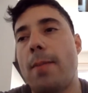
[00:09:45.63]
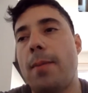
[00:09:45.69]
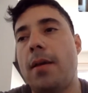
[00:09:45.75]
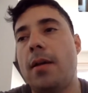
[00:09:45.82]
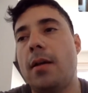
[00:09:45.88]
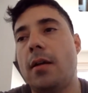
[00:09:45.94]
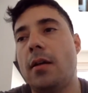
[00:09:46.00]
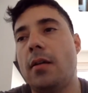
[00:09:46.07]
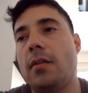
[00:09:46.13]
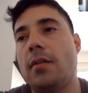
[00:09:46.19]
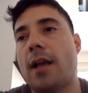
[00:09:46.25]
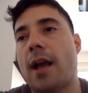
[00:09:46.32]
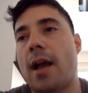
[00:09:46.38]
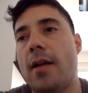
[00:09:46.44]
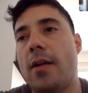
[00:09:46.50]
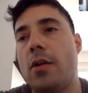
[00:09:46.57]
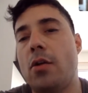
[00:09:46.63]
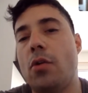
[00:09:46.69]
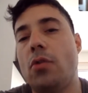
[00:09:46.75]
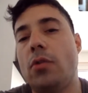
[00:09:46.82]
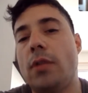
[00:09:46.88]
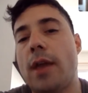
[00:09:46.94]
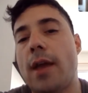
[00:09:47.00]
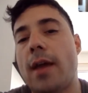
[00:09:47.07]
Because I
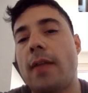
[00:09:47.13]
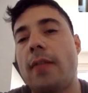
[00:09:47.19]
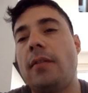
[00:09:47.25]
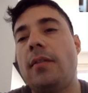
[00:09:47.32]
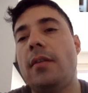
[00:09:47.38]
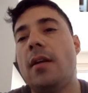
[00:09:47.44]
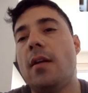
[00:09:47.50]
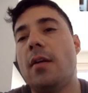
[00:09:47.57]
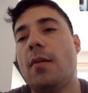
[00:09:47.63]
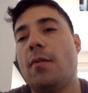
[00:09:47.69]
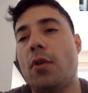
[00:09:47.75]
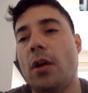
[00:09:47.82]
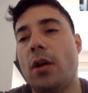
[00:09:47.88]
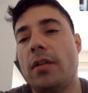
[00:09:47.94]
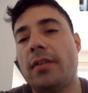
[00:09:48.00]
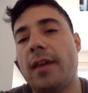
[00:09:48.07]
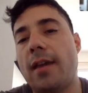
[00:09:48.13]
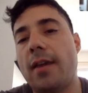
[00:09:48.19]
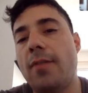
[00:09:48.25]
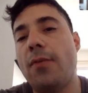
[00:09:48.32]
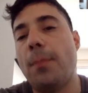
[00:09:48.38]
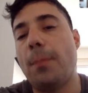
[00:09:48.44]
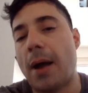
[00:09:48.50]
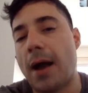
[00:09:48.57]
know that for a
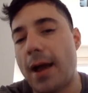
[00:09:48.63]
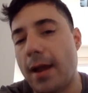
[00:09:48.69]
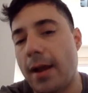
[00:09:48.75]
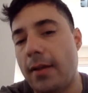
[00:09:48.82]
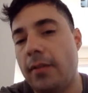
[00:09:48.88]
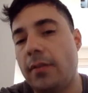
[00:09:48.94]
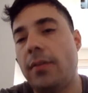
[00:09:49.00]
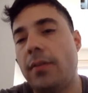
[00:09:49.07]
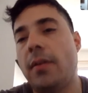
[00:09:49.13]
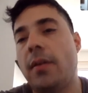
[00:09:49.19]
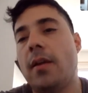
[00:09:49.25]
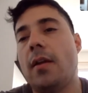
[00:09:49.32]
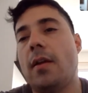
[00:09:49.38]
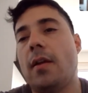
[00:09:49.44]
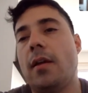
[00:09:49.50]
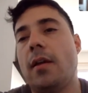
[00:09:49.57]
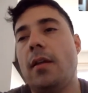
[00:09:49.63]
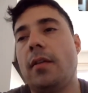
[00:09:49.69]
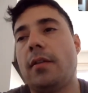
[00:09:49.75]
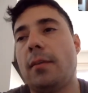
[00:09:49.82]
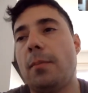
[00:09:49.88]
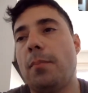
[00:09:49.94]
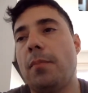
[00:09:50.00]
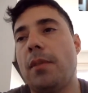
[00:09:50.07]
safe pilot,
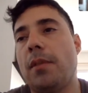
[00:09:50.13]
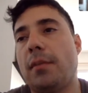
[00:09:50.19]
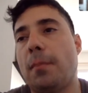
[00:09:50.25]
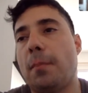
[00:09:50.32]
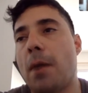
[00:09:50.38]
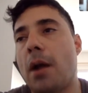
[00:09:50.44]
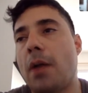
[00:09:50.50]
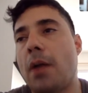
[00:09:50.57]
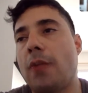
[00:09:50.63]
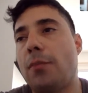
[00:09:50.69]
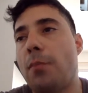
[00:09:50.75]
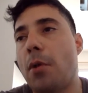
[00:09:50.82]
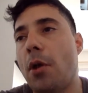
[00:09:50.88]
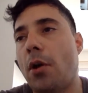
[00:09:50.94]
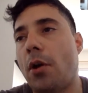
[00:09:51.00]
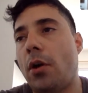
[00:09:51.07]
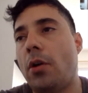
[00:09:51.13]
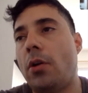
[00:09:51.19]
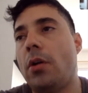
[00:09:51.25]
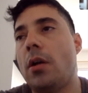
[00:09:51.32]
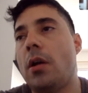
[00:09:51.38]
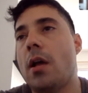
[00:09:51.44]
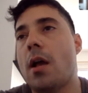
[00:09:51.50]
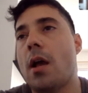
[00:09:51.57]
it's much
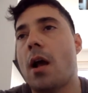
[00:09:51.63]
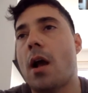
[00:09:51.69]
better.